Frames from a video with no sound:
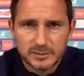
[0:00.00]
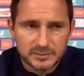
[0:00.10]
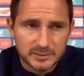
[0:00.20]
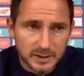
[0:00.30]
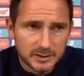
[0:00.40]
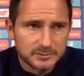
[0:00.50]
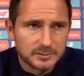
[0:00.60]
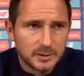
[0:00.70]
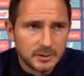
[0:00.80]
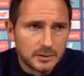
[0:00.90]
If it does,
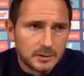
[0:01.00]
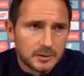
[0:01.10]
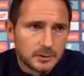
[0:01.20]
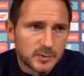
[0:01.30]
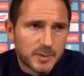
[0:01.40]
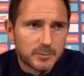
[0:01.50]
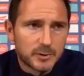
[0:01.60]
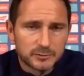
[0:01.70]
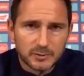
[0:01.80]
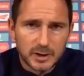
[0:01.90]
and we make
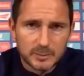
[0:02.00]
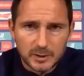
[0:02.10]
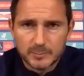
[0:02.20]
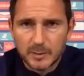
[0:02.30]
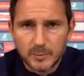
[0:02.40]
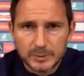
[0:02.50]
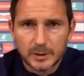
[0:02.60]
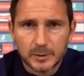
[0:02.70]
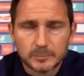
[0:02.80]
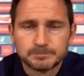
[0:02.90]
moves, great. But at the moment, we don't know.